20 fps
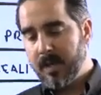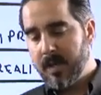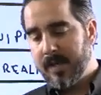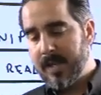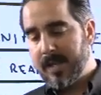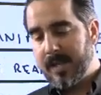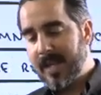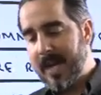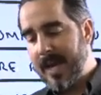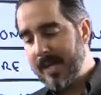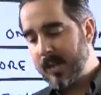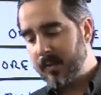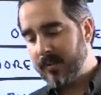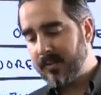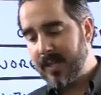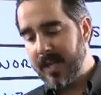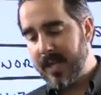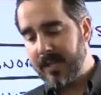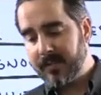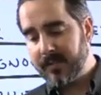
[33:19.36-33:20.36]
Nathaniel
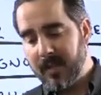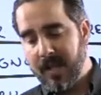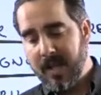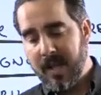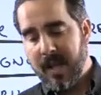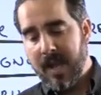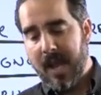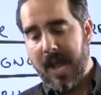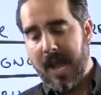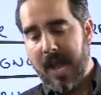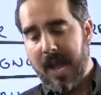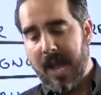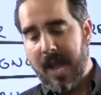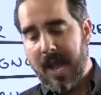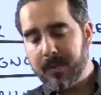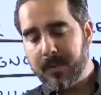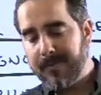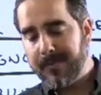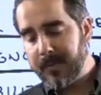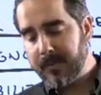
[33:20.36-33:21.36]
says, I'm on
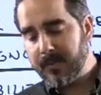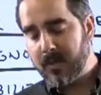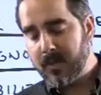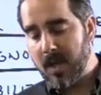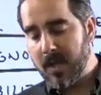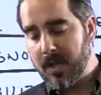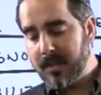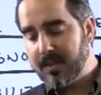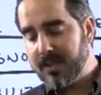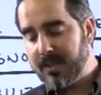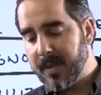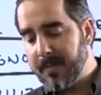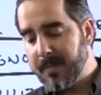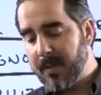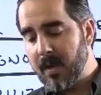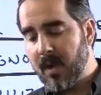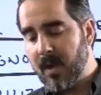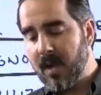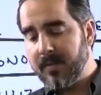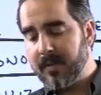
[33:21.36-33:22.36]
the
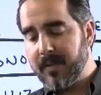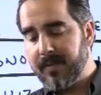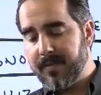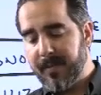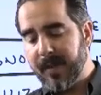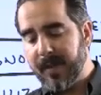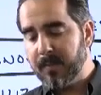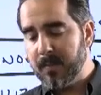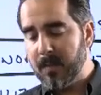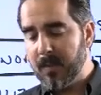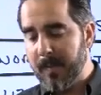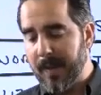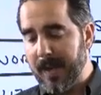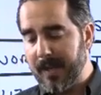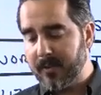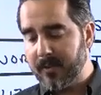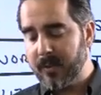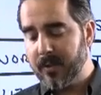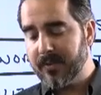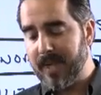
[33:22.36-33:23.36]
scholarship of the Facebook
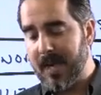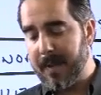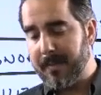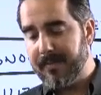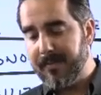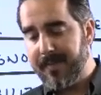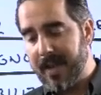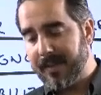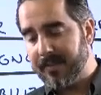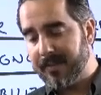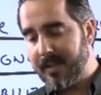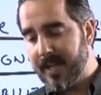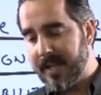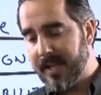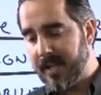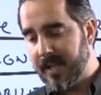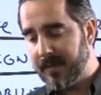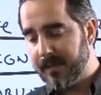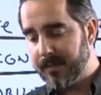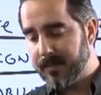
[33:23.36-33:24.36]
Besters and I'm
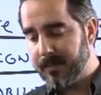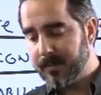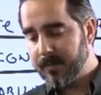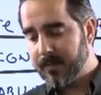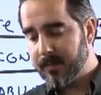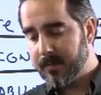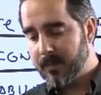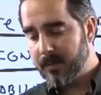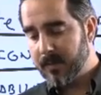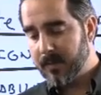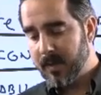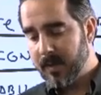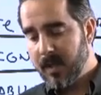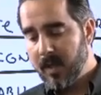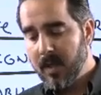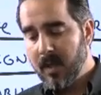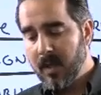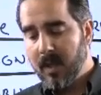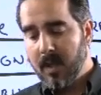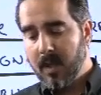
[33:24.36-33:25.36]
fascinated.
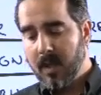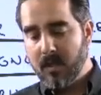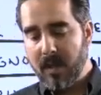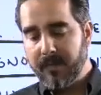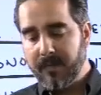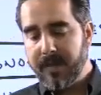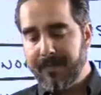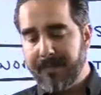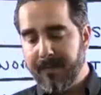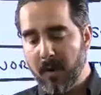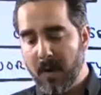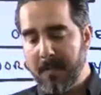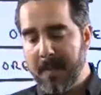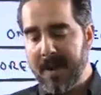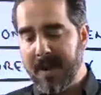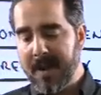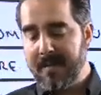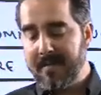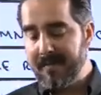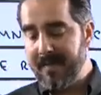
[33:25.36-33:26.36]
Love the
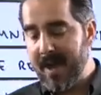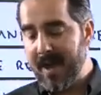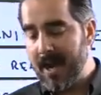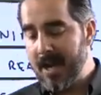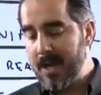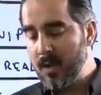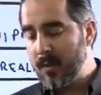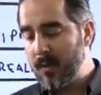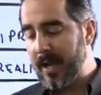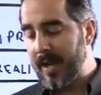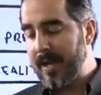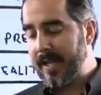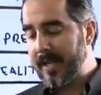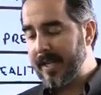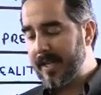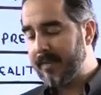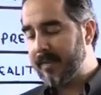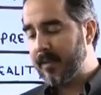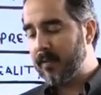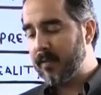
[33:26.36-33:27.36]
format and value and
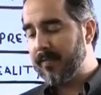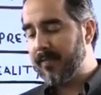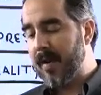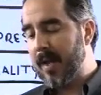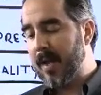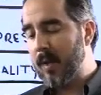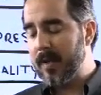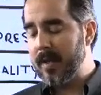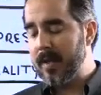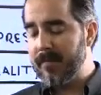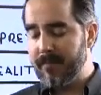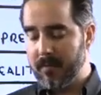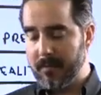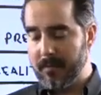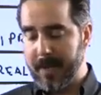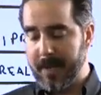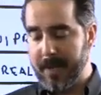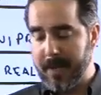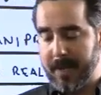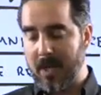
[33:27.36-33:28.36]
easy to follow
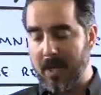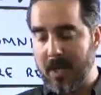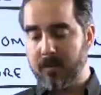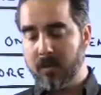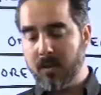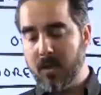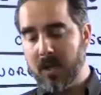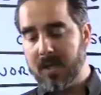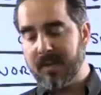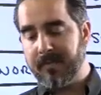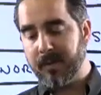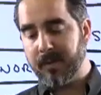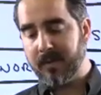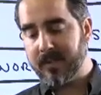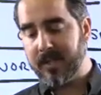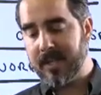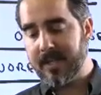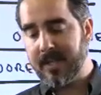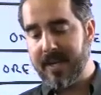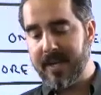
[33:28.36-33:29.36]
information. I'm so lucky for
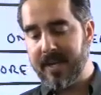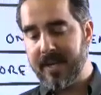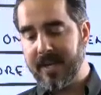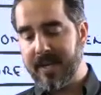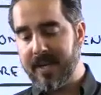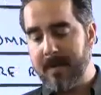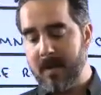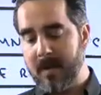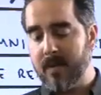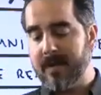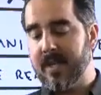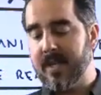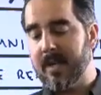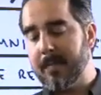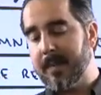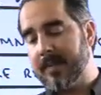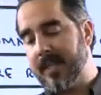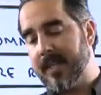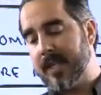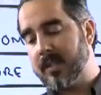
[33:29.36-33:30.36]
seeing that email with the
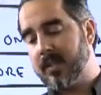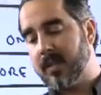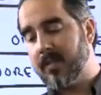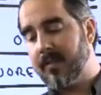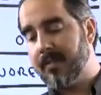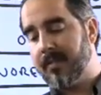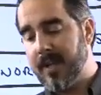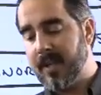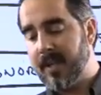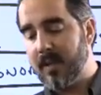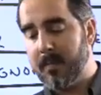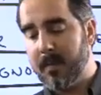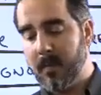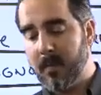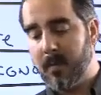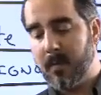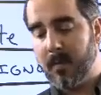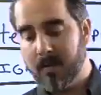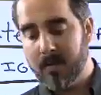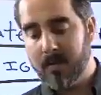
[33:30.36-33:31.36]
invitation. Thank you,
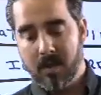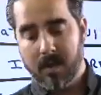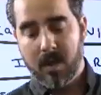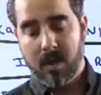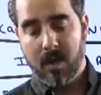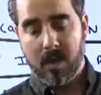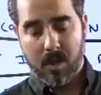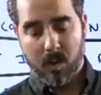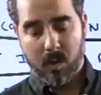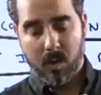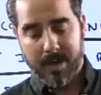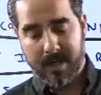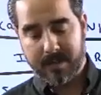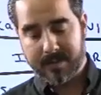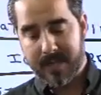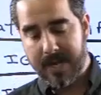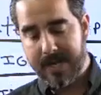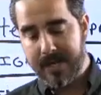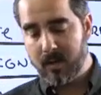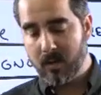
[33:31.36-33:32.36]
Manuel. Great,
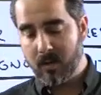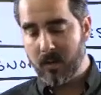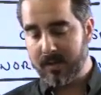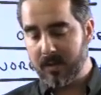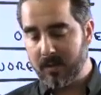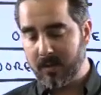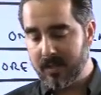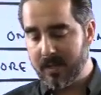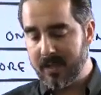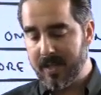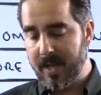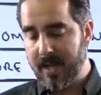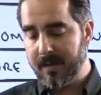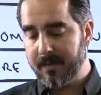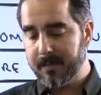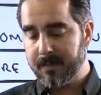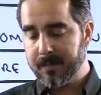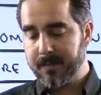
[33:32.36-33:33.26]
Nathaniel, great to see that.